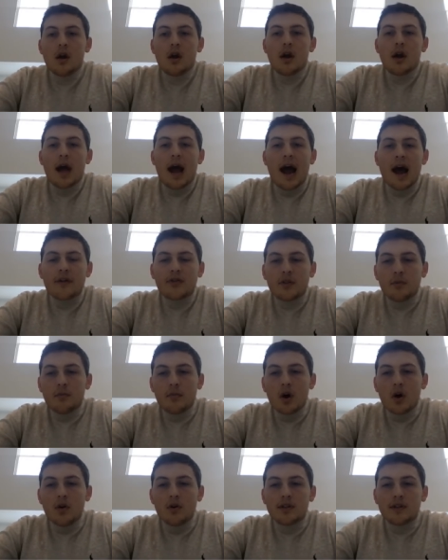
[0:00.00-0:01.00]
at the
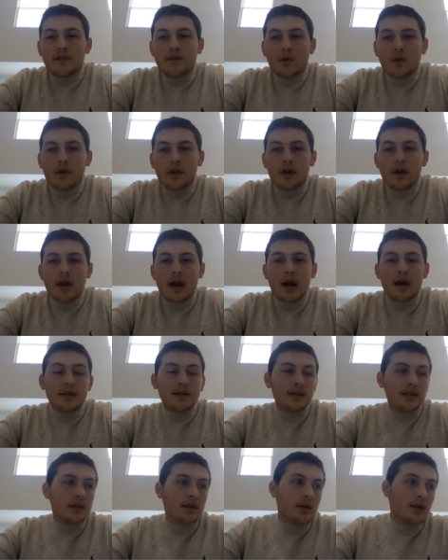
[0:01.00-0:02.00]
most for the
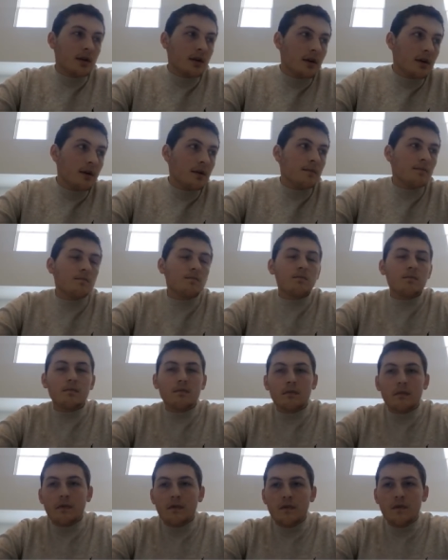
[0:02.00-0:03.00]
next
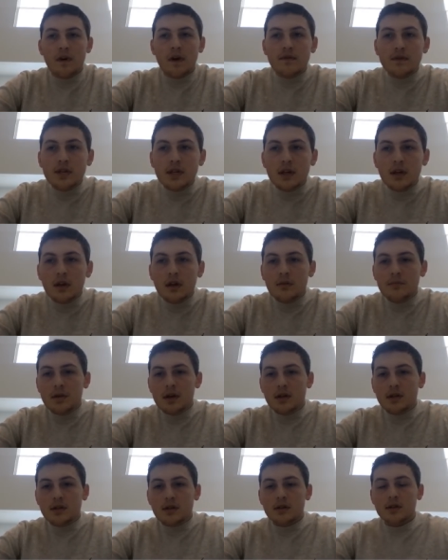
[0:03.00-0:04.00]
15
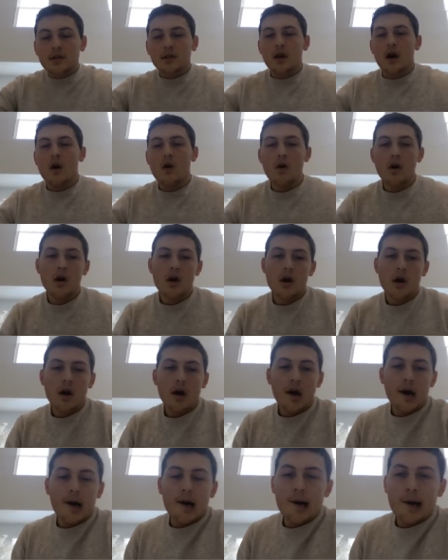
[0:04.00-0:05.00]
minutes or so.
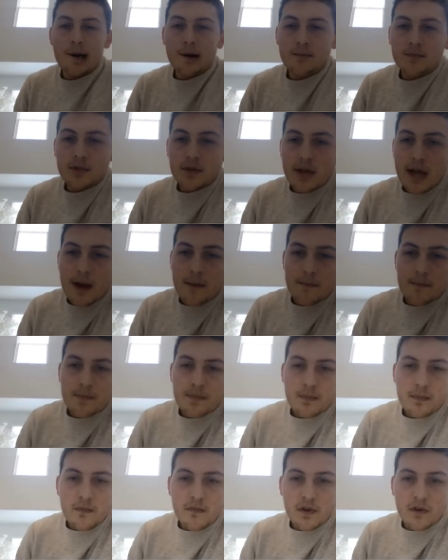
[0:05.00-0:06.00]
So yeah,
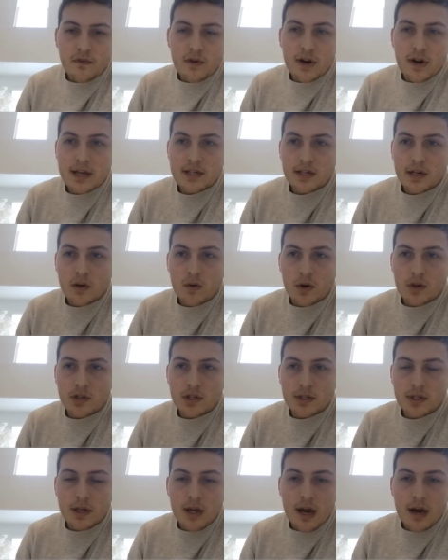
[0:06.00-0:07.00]
feel free to ask any
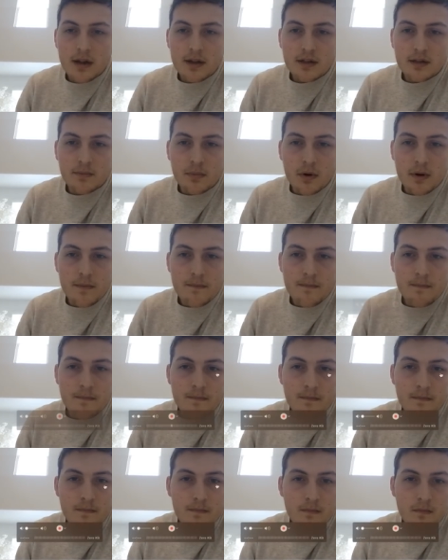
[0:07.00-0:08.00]
questions you got at this point.
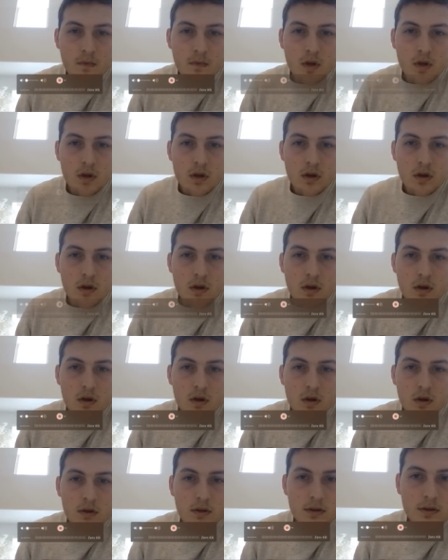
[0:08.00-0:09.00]

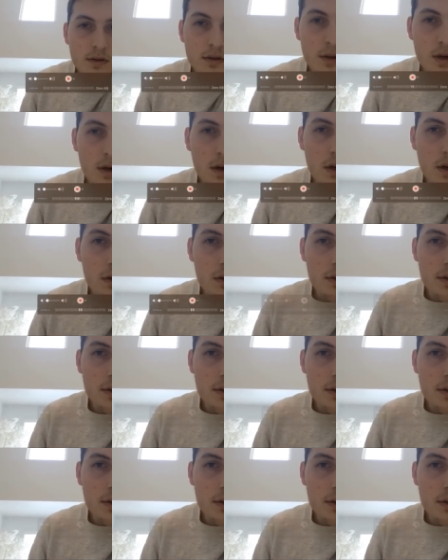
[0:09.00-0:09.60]
So let's